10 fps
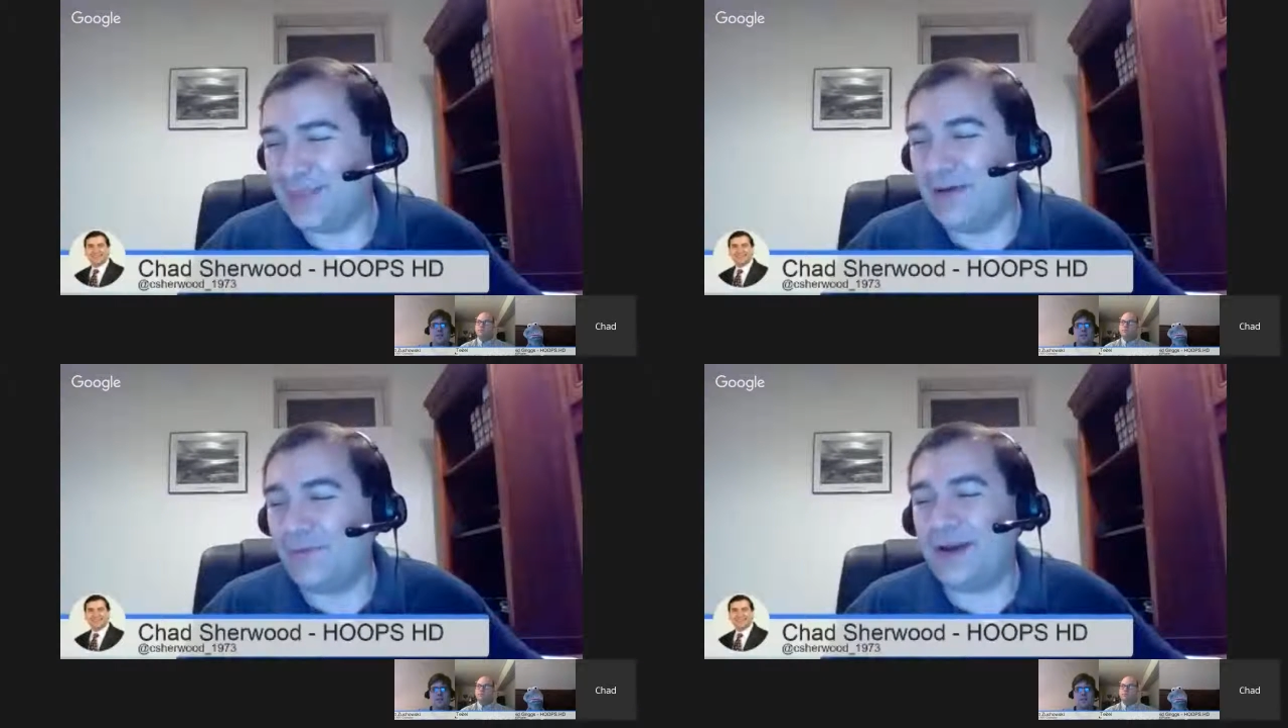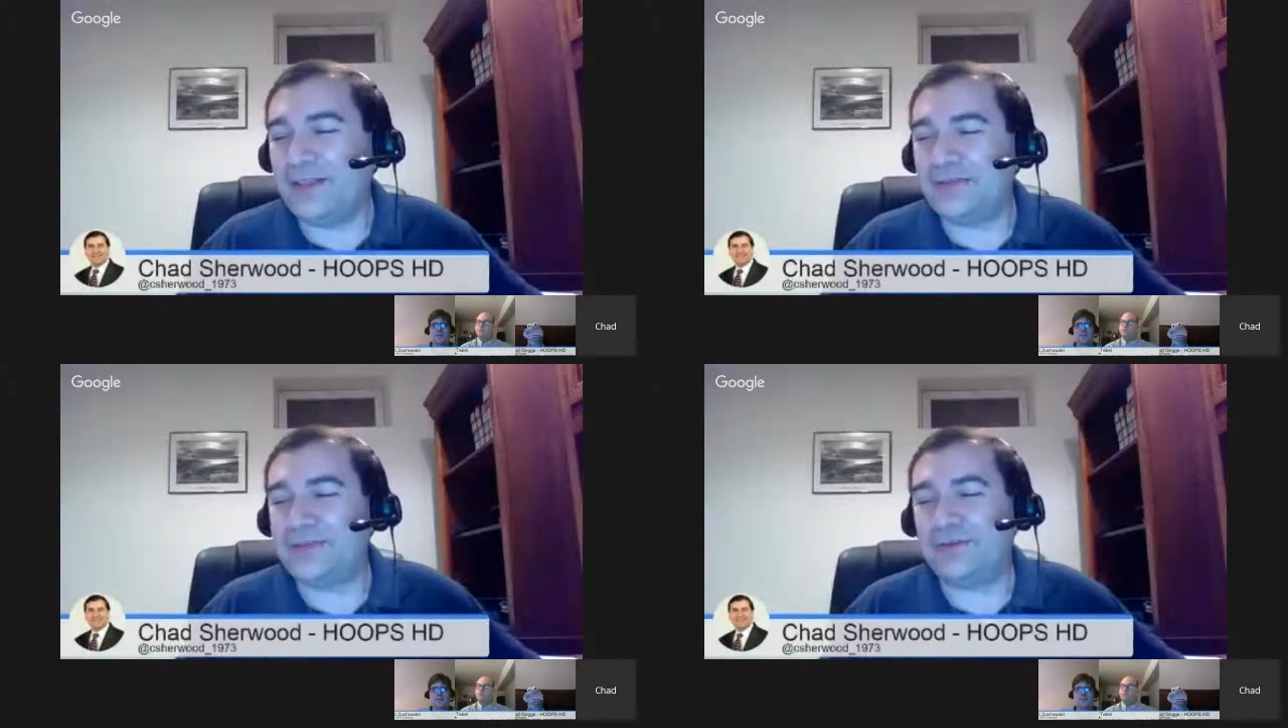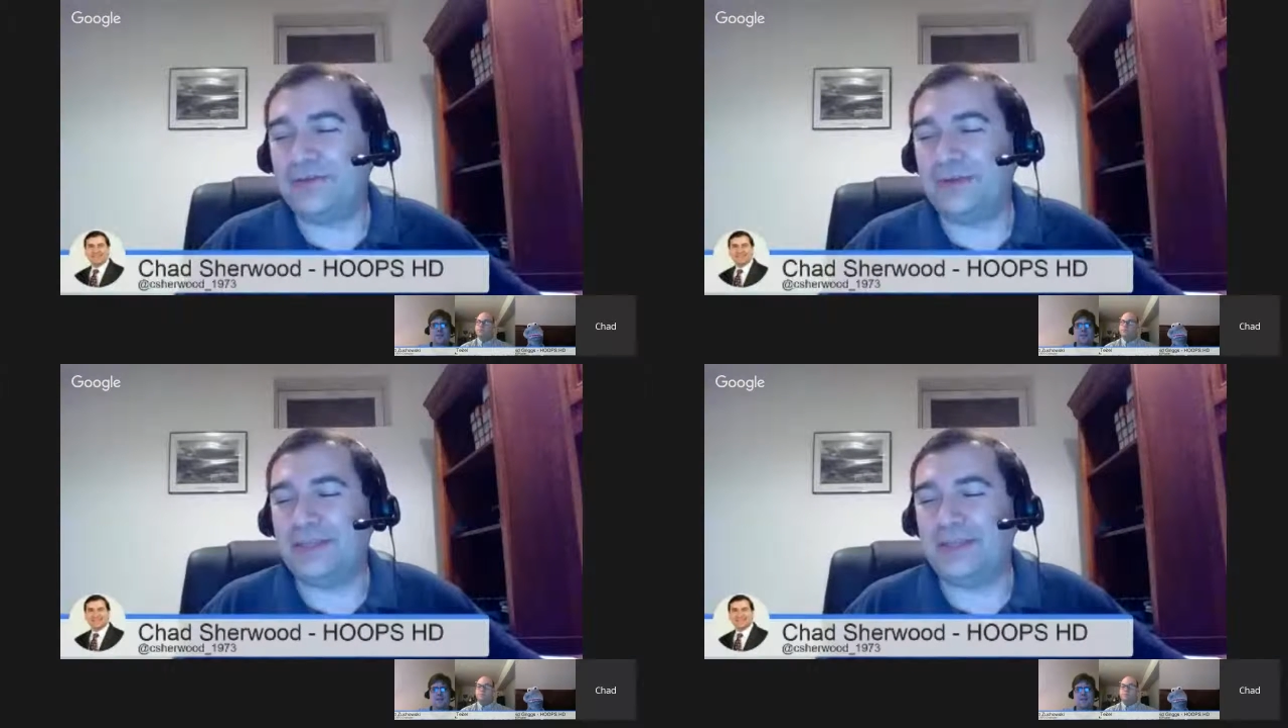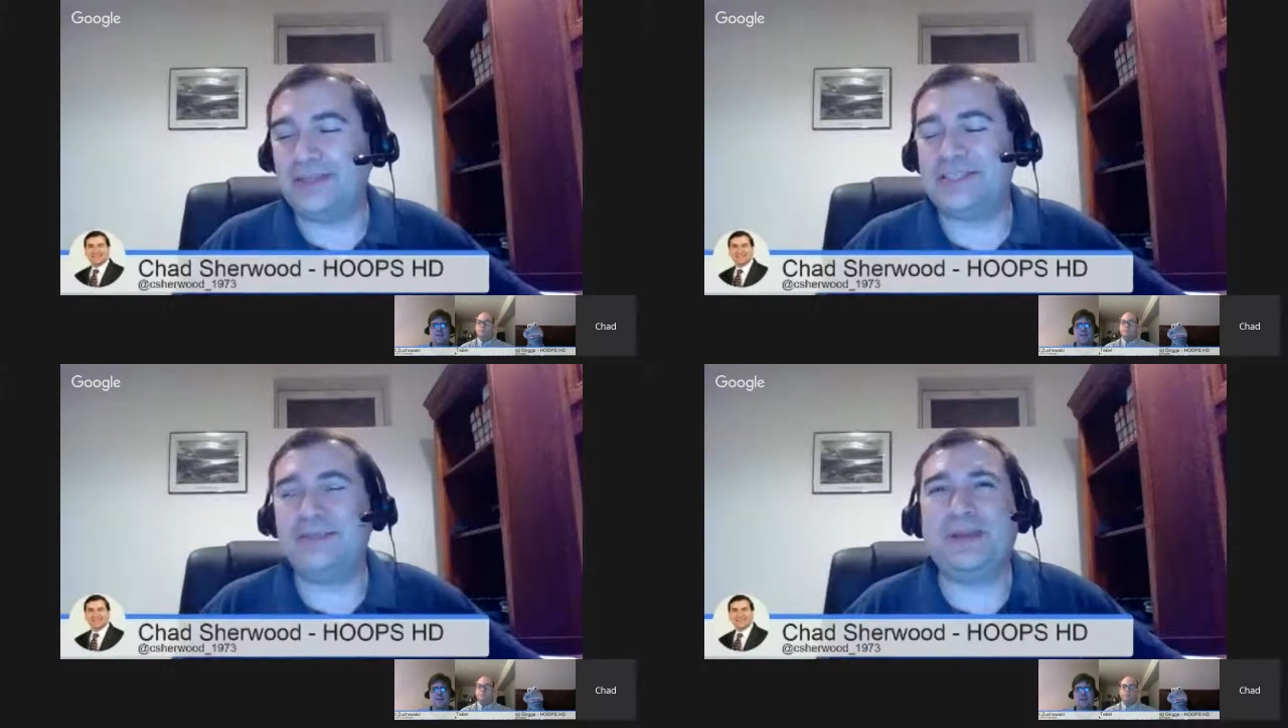One other tournament, the
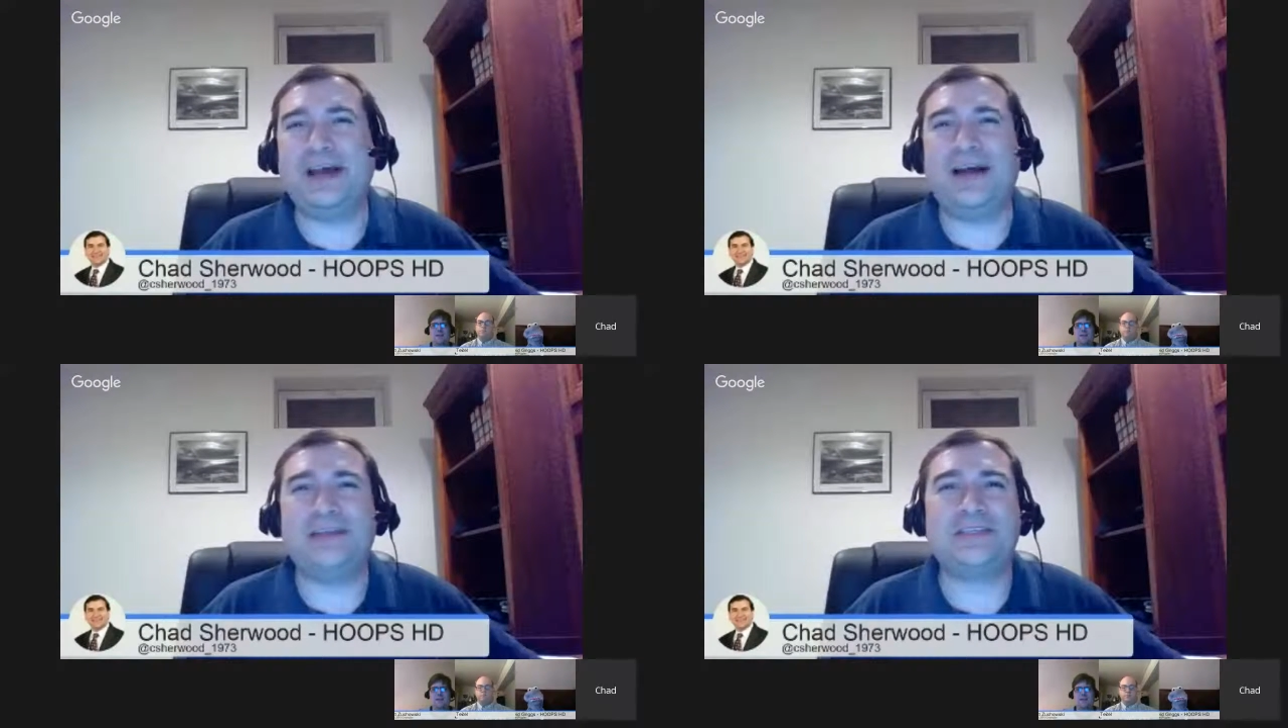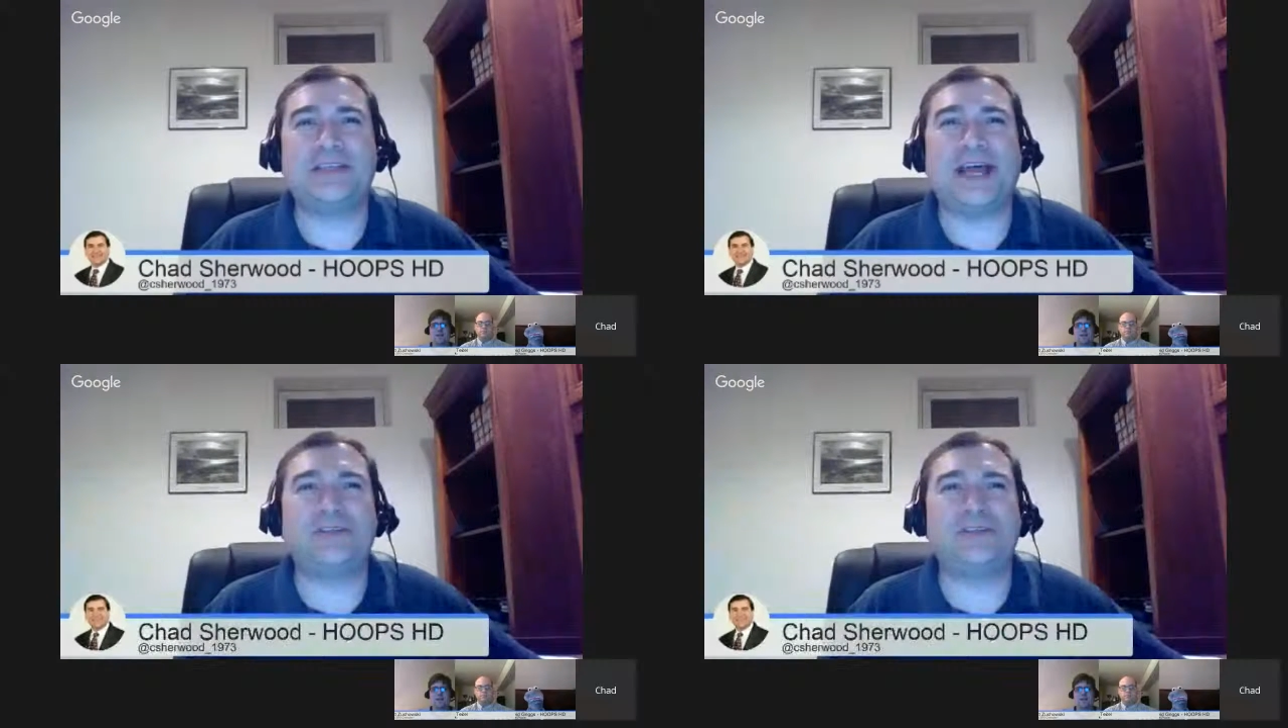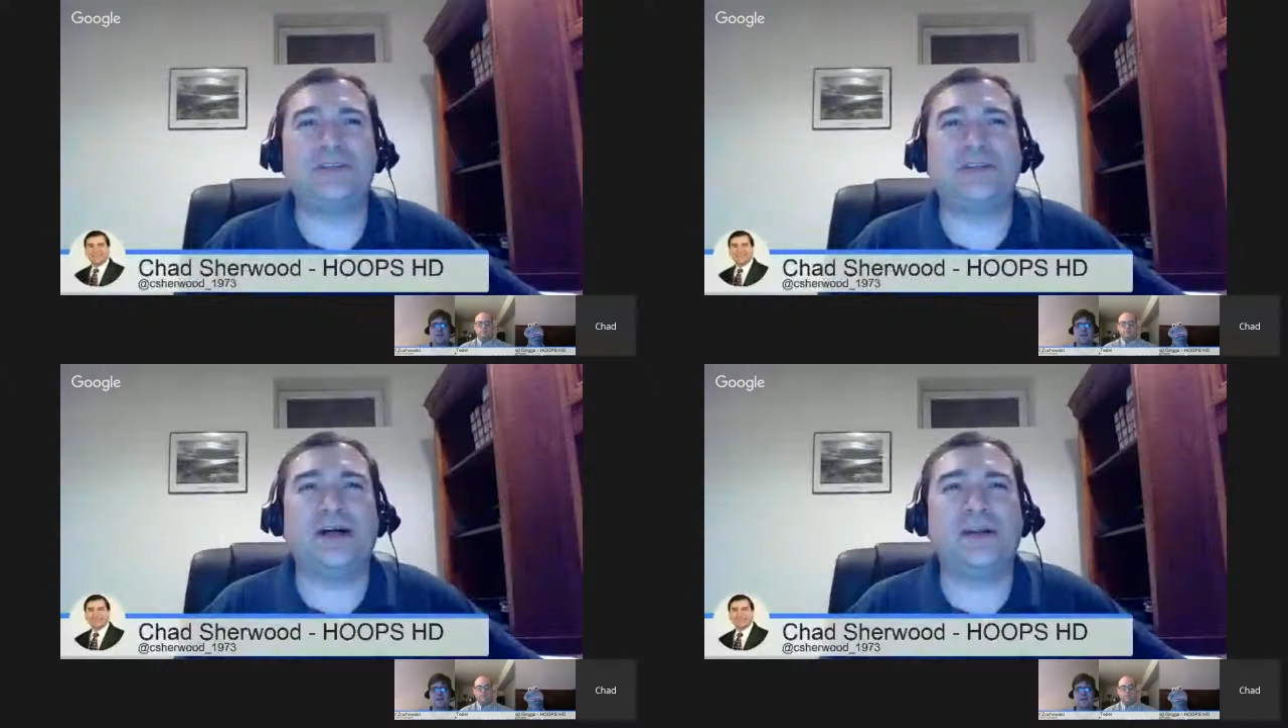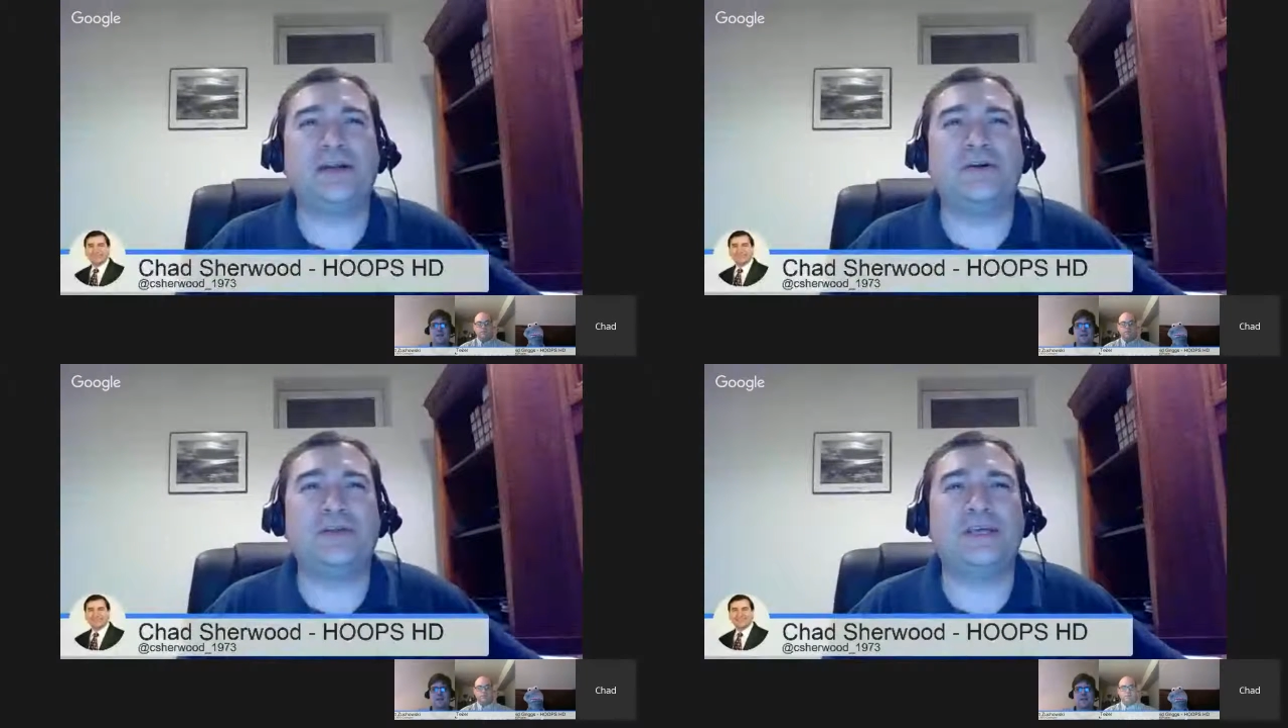CBI, is actually still ongoing.